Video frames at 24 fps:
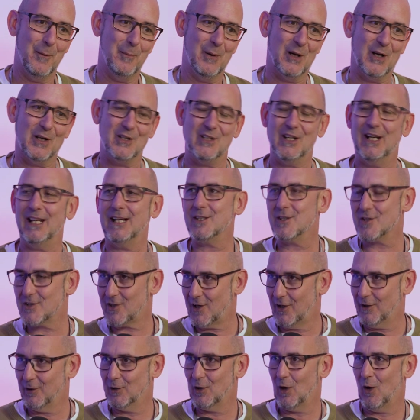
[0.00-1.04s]
know, because it is
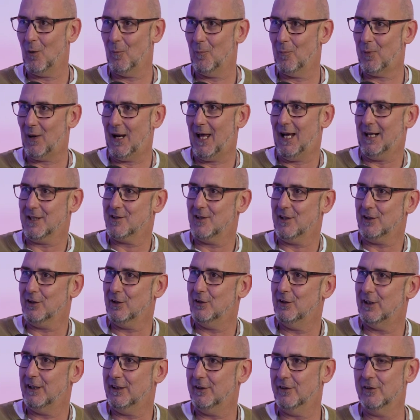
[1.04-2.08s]
so complex that
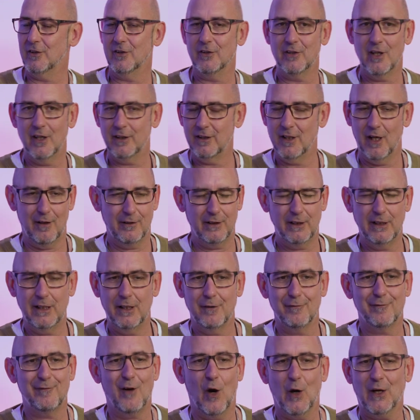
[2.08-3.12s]
you need
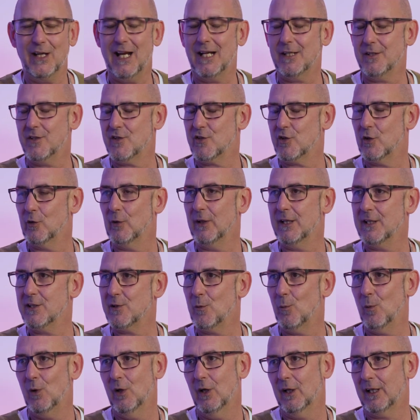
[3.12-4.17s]
a finance degree
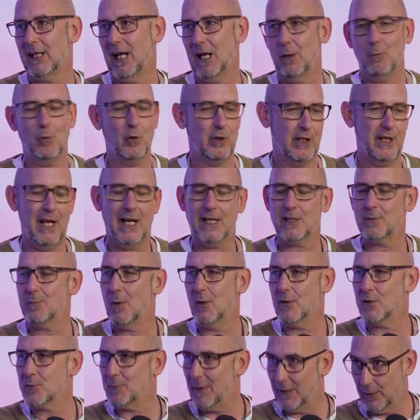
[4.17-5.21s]
to work out what your next
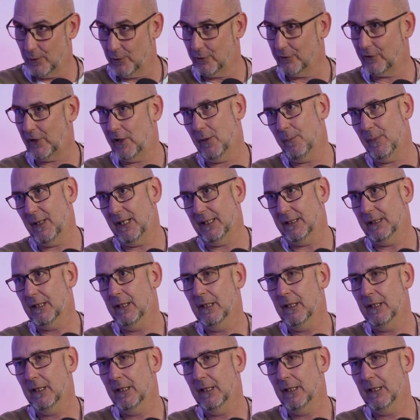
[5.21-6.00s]
month's bill is going to be.